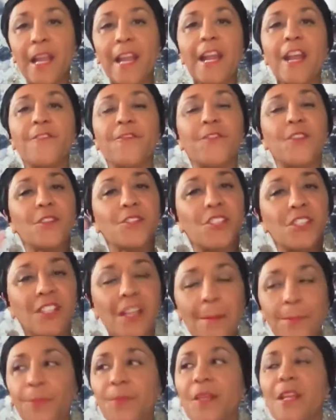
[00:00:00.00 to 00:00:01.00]
if there's
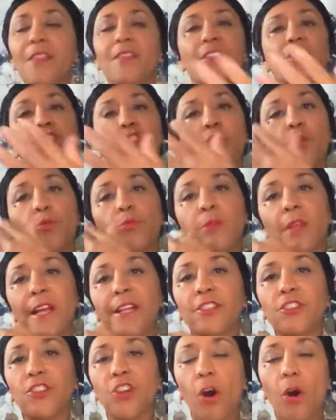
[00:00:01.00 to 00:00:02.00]
something that you
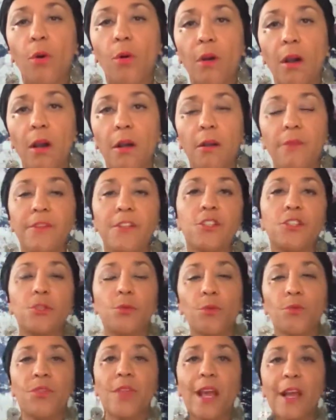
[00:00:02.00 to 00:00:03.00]
let go of in
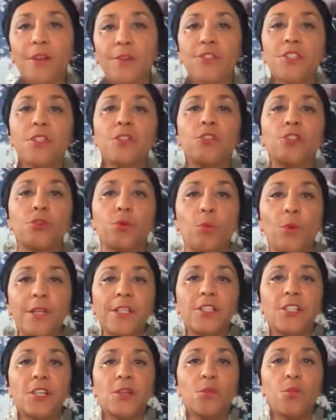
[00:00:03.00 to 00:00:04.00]

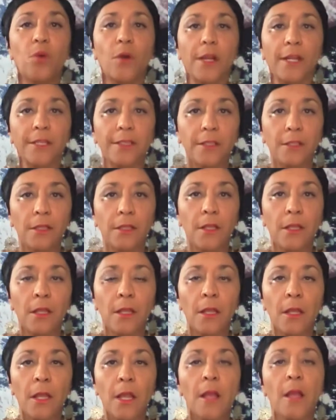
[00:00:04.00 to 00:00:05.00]
2021,
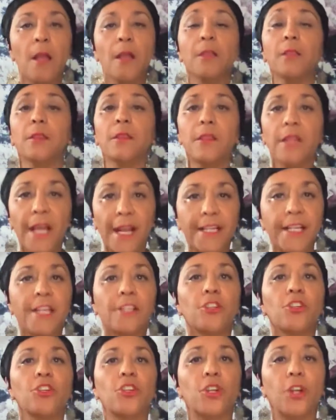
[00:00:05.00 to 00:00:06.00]
let
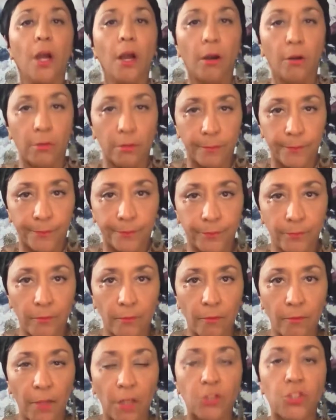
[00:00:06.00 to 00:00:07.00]
it go.
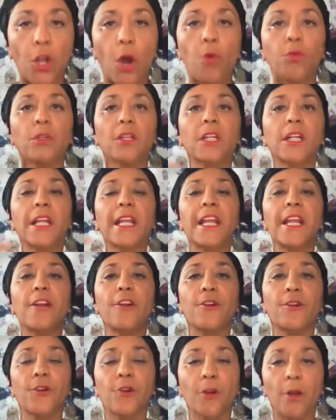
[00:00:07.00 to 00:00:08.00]
Don't
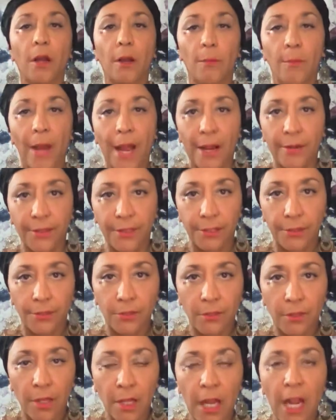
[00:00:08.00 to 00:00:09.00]
linger about
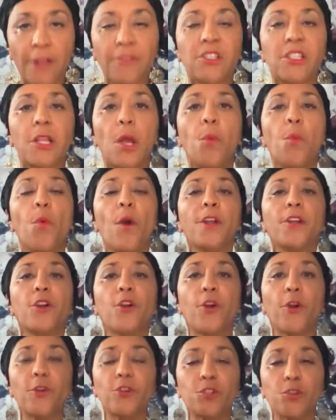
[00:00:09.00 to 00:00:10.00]
it. If someone
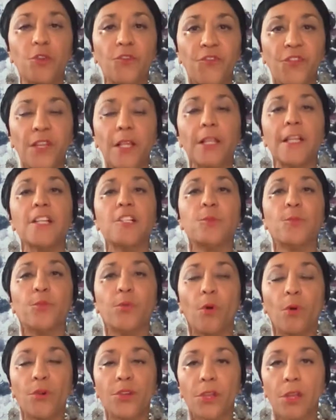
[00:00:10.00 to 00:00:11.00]
hurt your feelings,
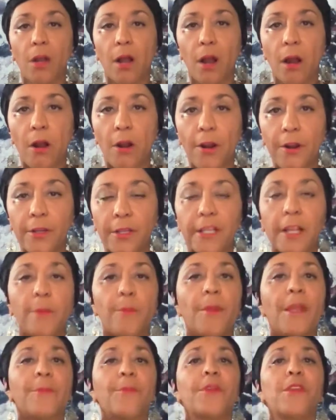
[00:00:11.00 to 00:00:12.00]
broke your heart,
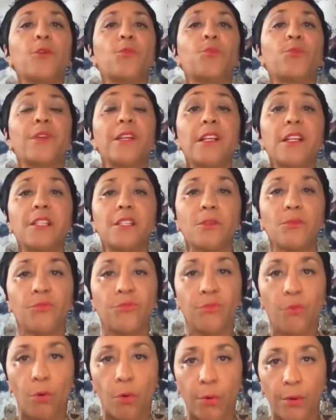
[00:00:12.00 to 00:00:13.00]
there may be a reason
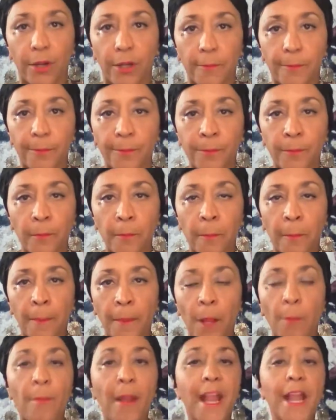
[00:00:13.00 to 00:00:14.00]
for it.
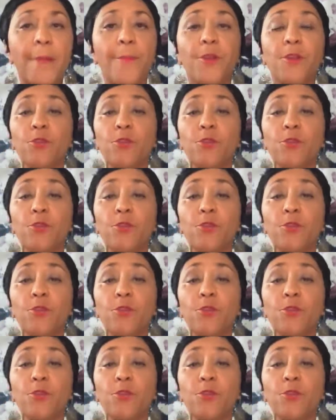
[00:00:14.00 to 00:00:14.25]
Maybe